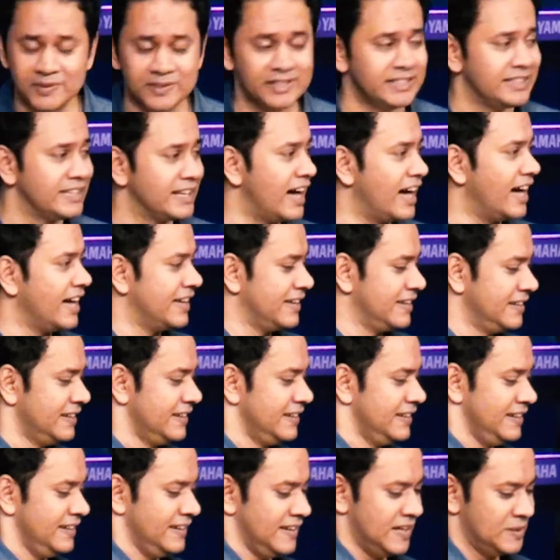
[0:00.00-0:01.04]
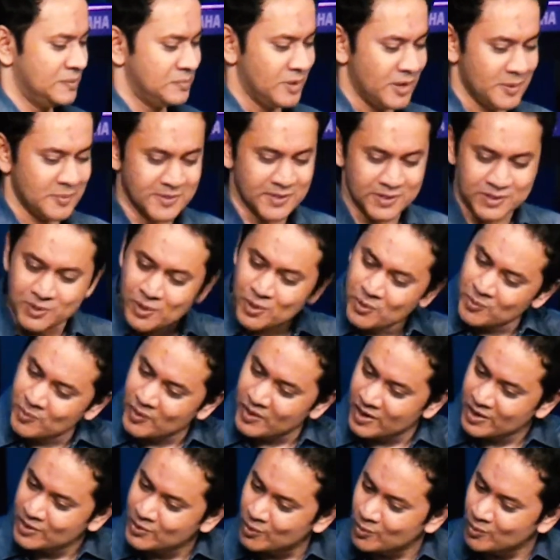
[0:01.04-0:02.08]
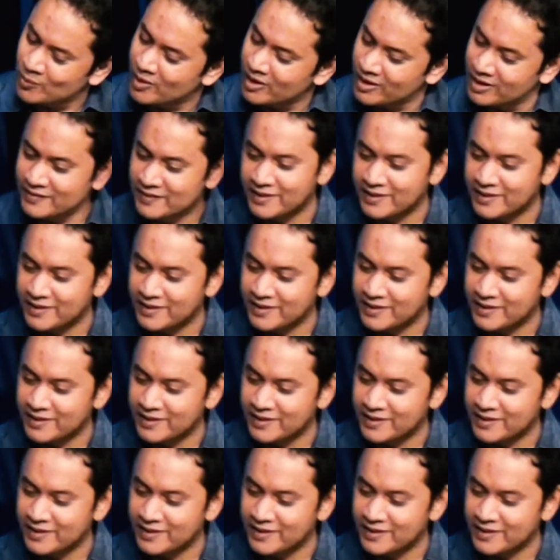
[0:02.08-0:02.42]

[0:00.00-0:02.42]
he die? And mom said, Don't worry, don't worry.